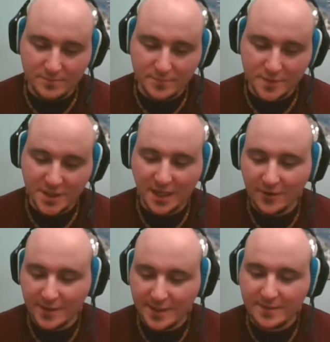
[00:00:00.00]

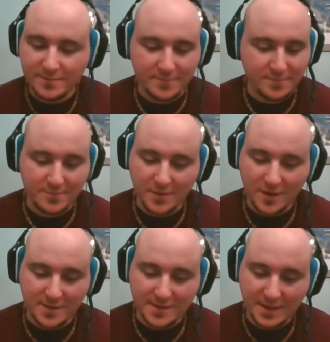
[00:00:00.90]
Charity,
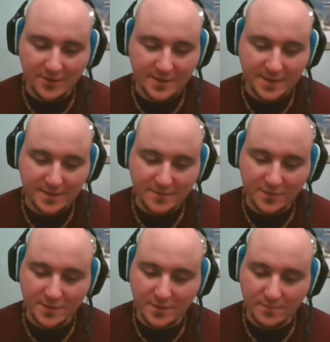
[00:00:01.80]
austerity,
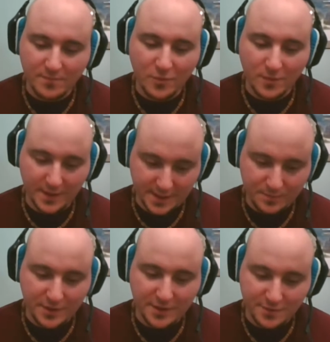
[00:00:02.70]
those are more like
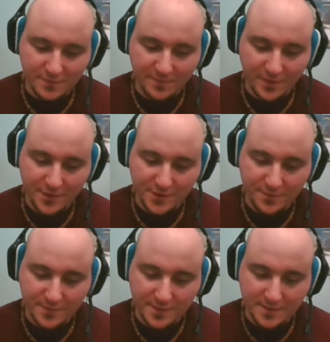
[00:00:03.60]
spiritual
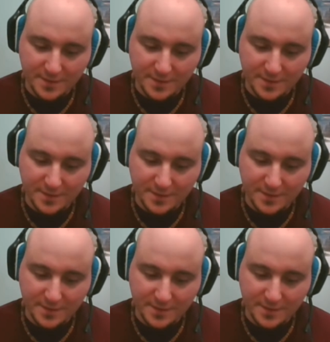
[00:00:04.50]
virtues.